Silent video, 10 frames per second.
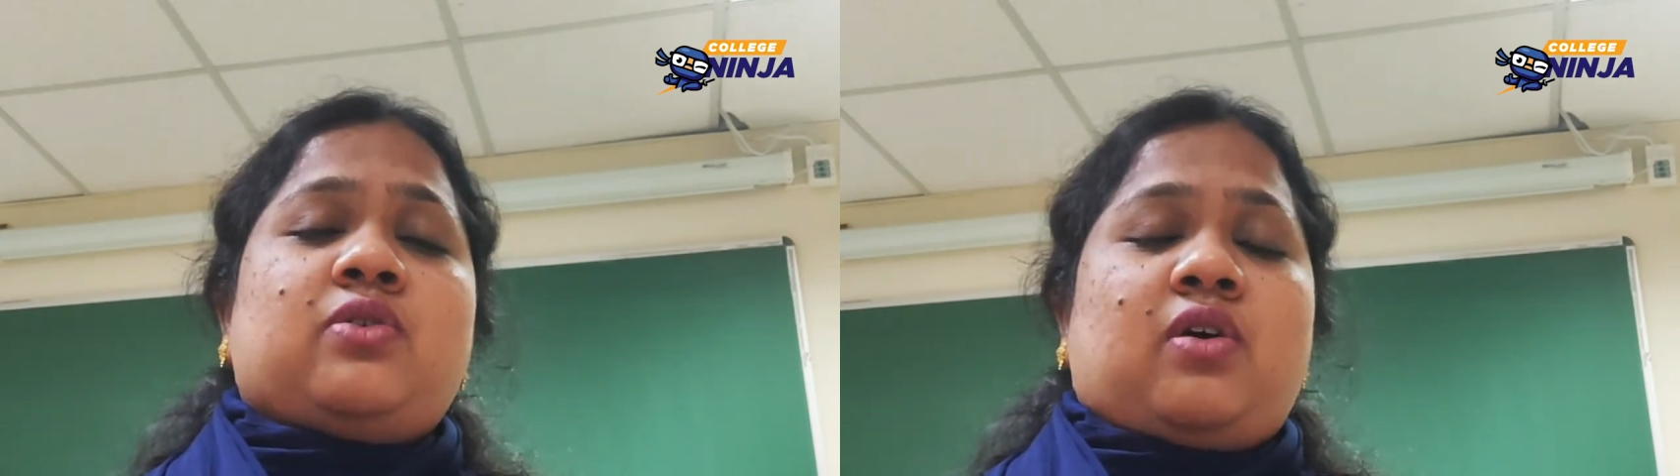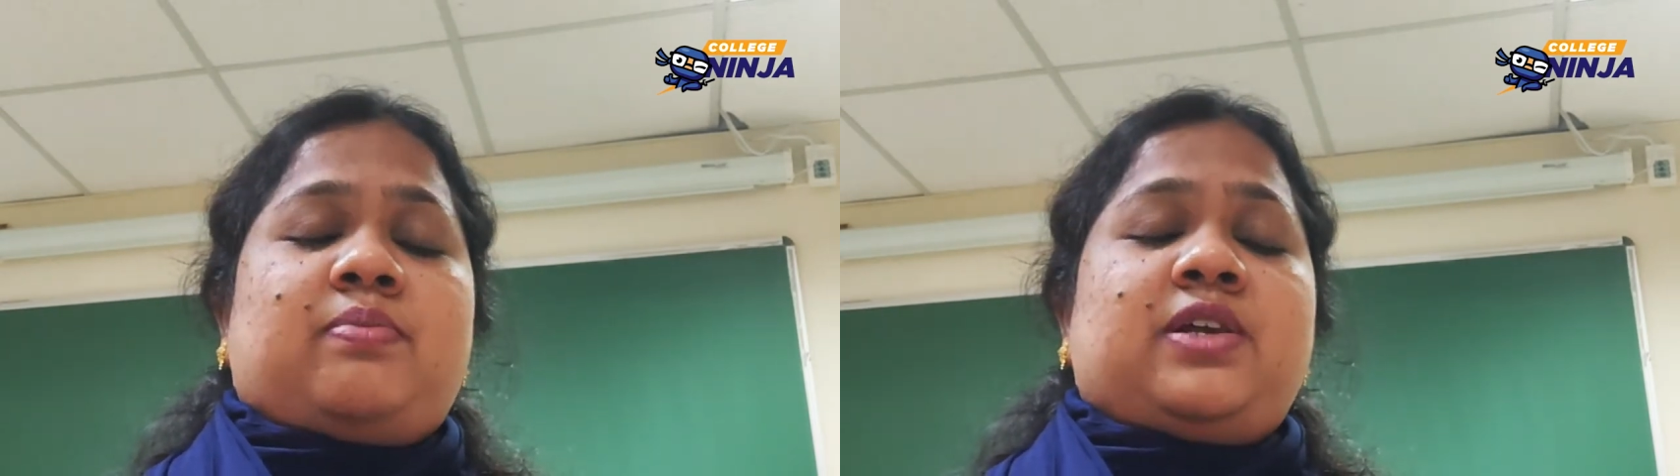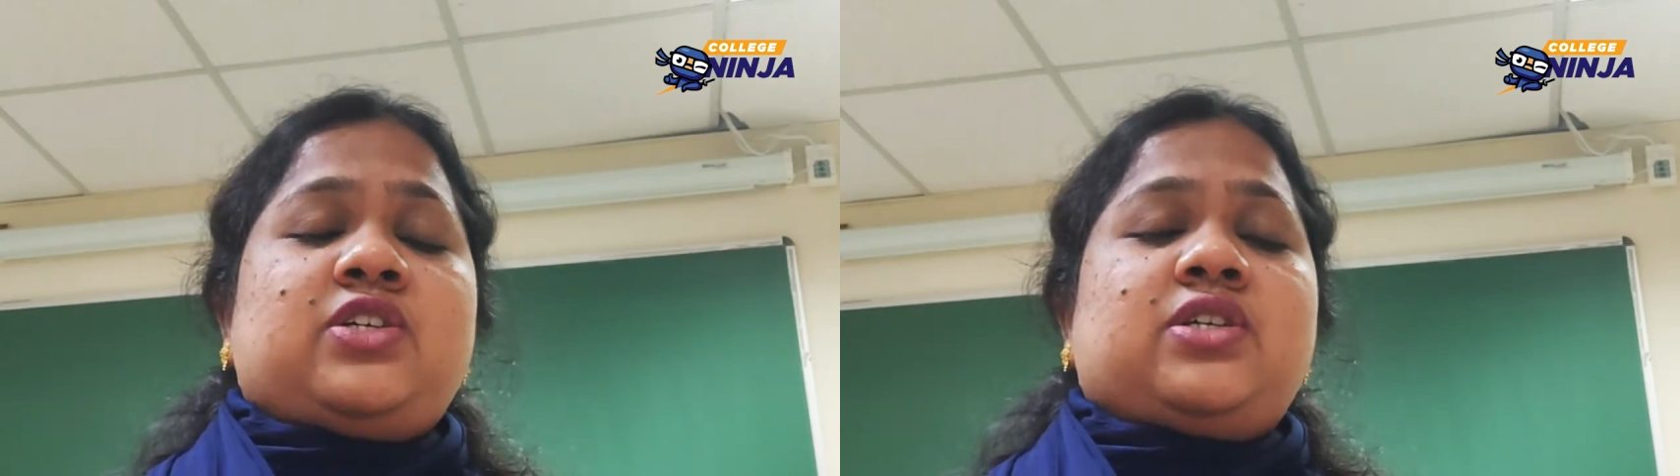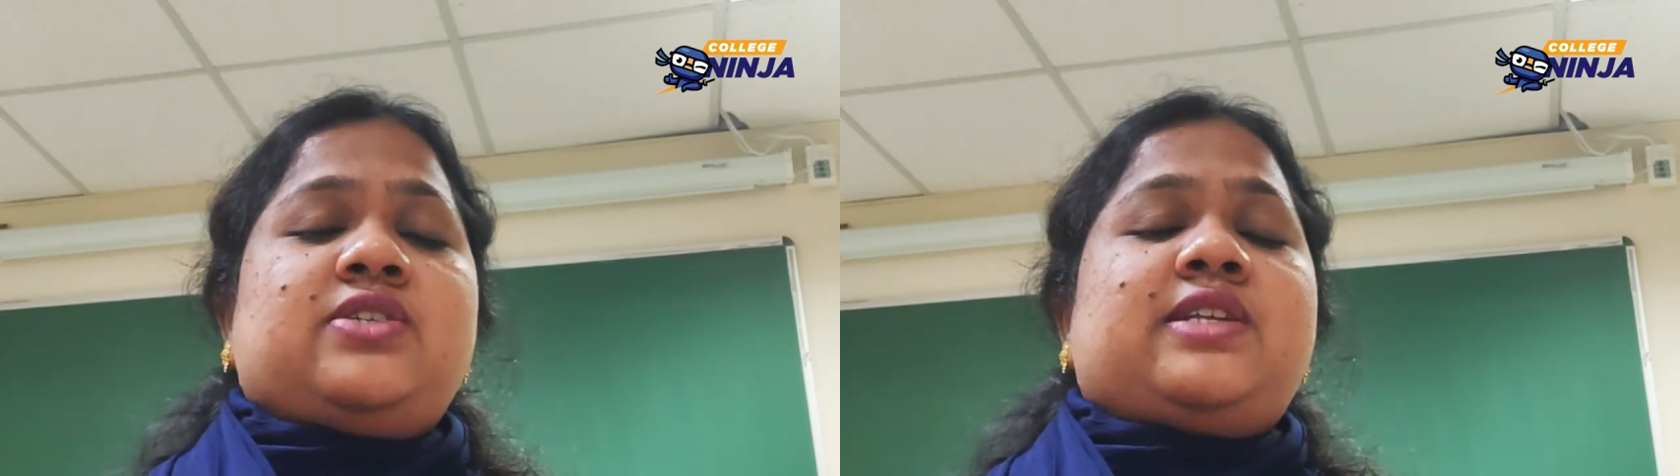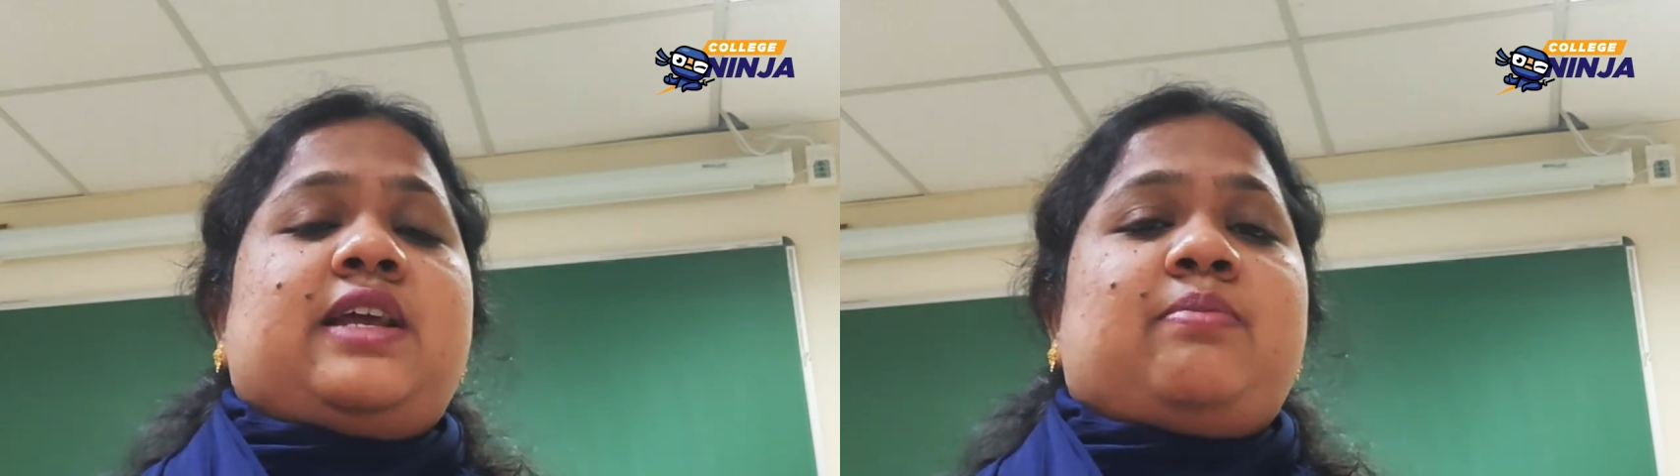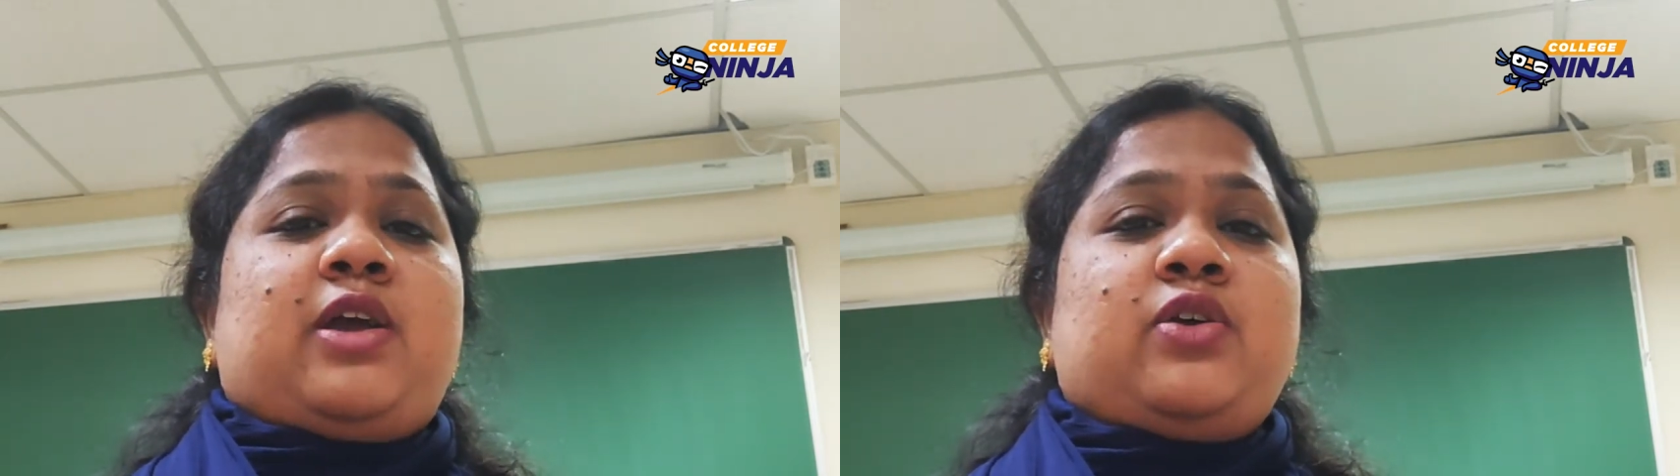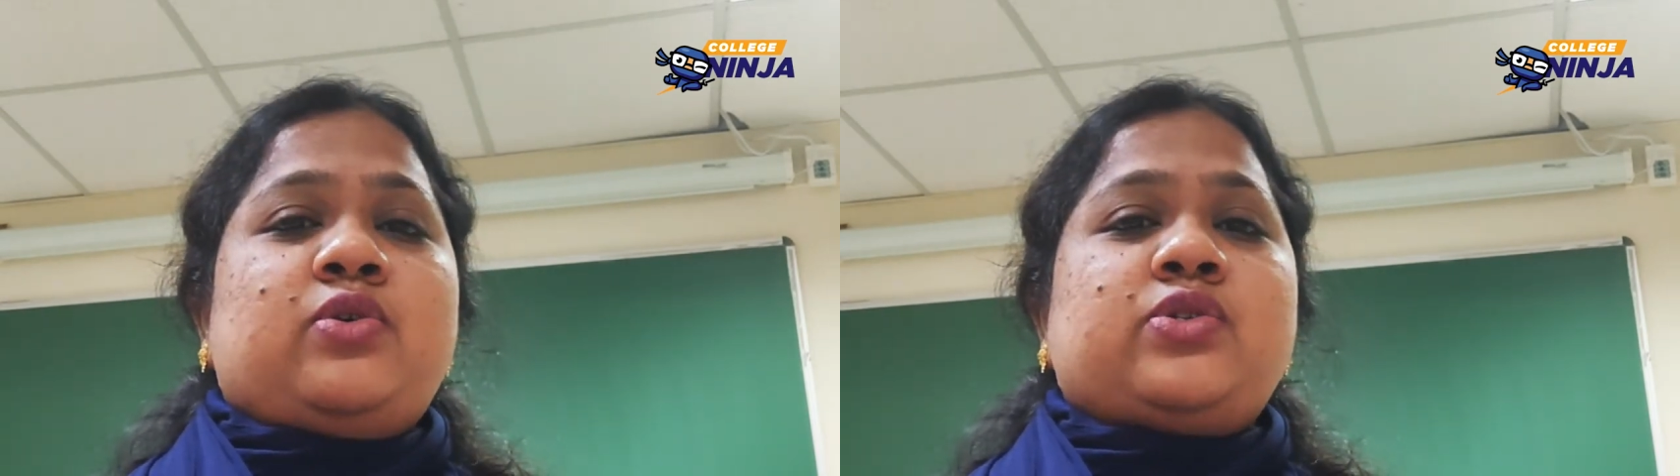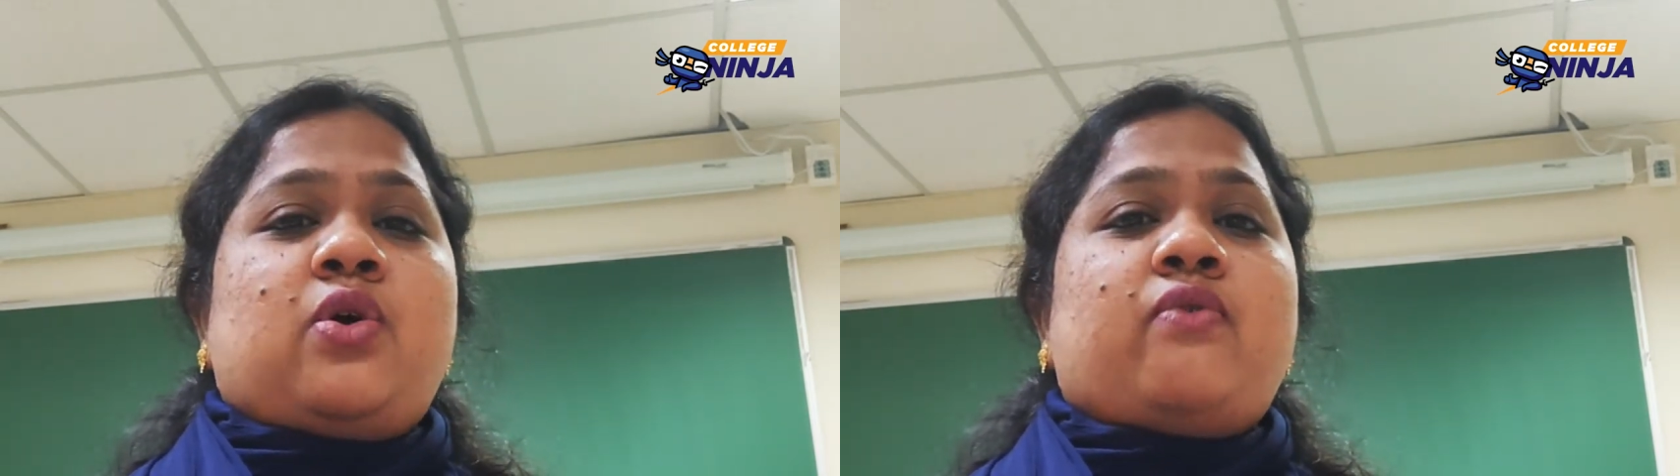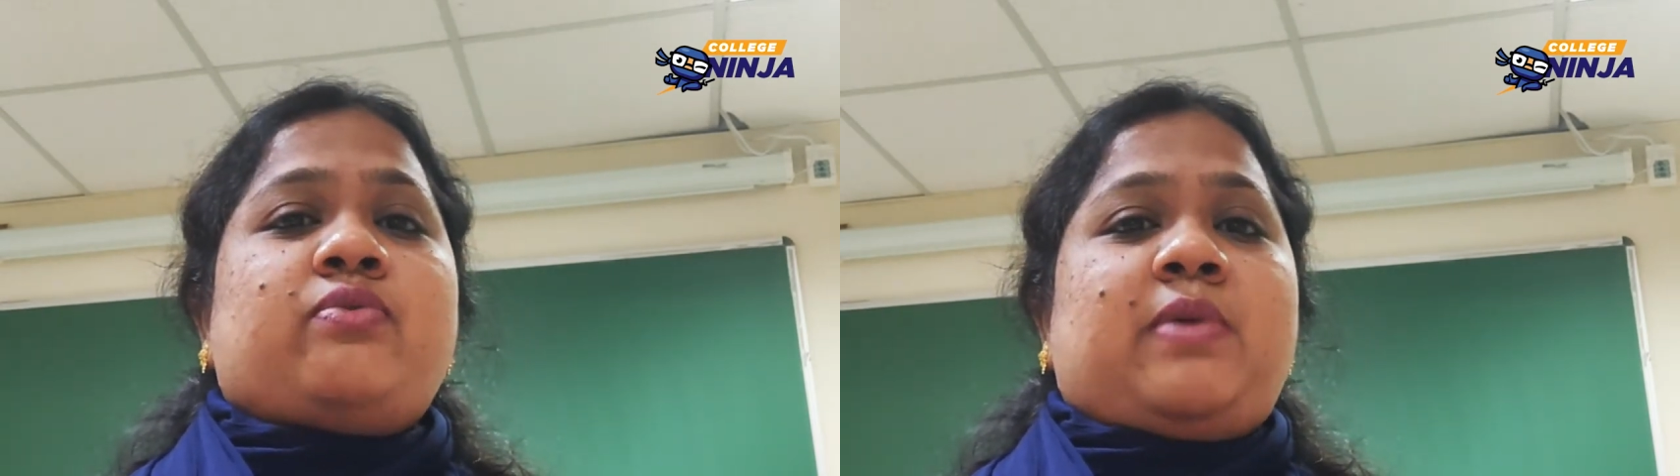corporations like Microsoft,